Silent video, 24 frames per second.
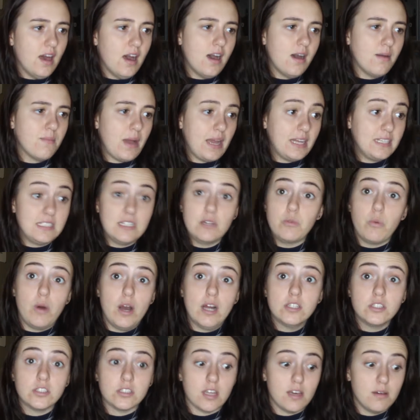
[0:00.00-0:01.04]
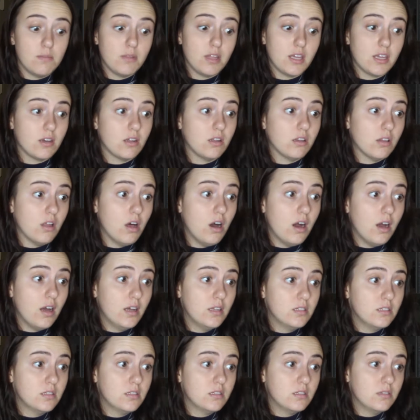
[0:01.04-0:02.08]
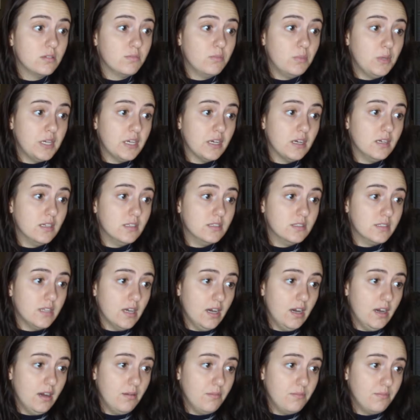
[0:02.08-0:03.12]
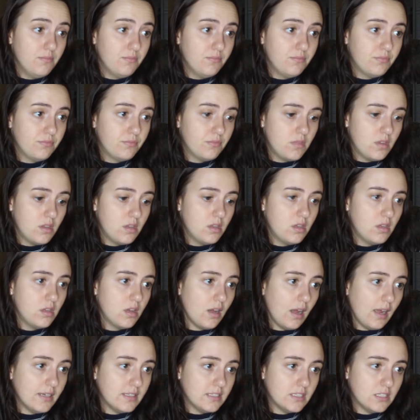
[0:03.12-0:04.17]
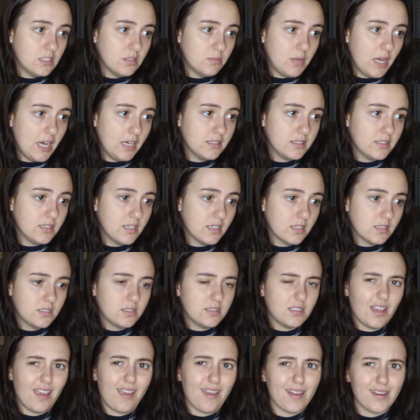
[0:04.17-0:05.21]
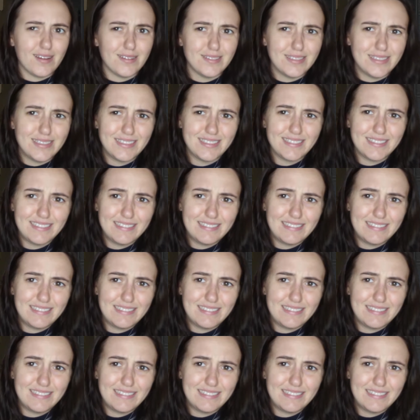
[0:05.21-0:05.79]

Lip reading: I did watch them a lot because I did gymnastics, and